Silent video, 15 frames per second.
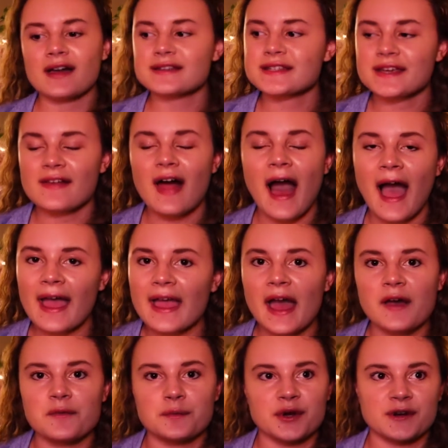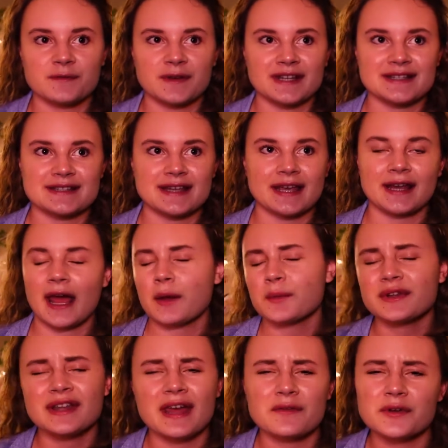until I have perfect skin, I
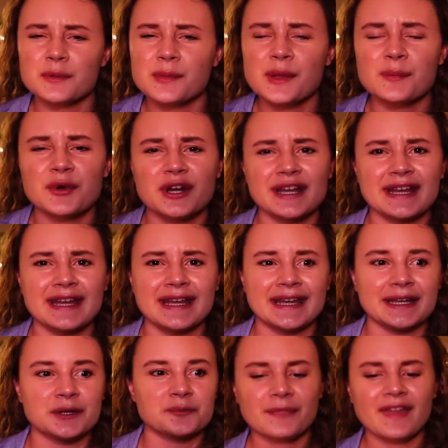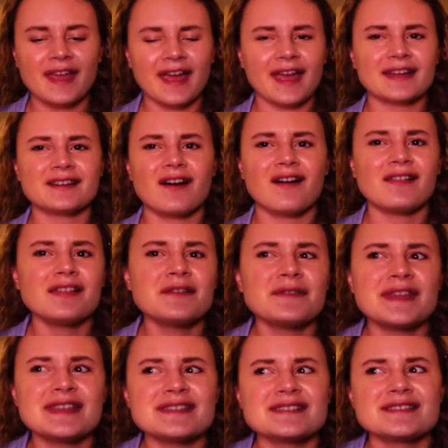will never be pretty. And all of
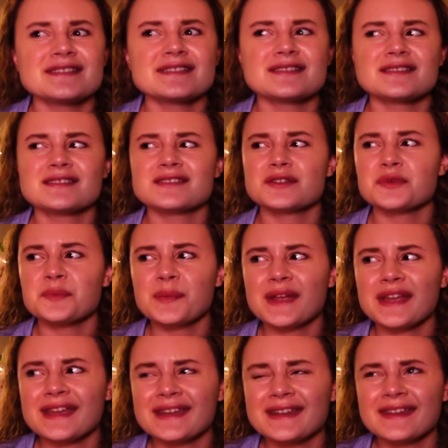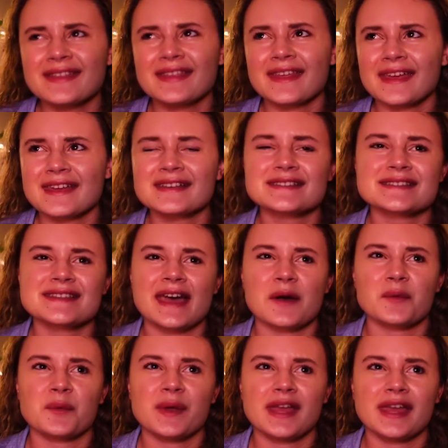these stupid things
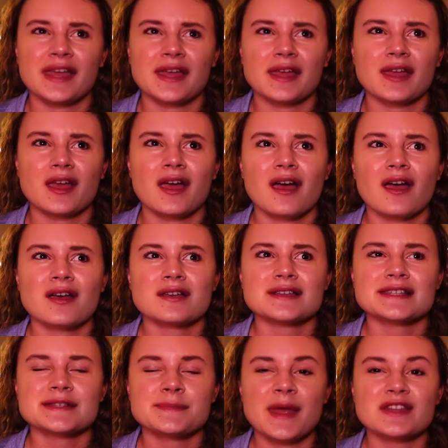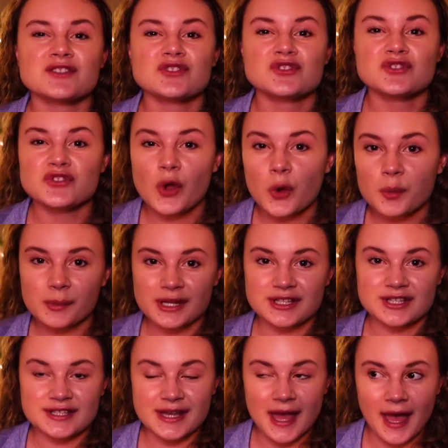that we spend so
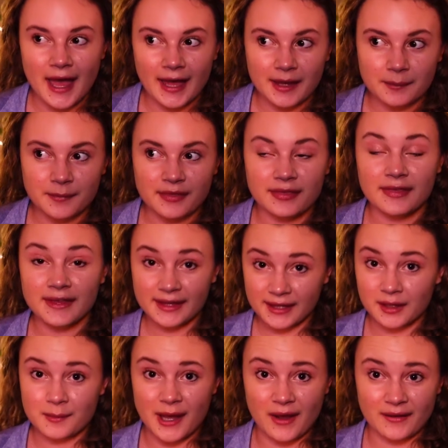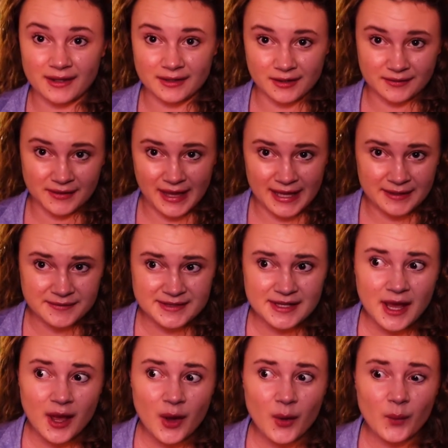much time thinking about in our lives,
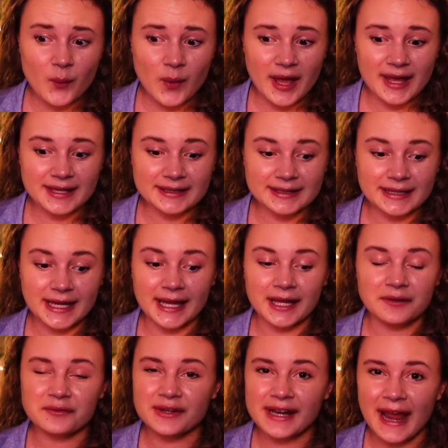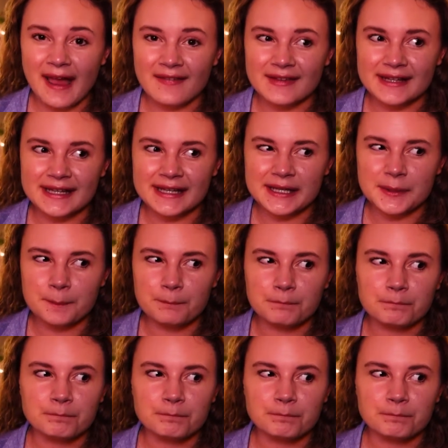when in reality,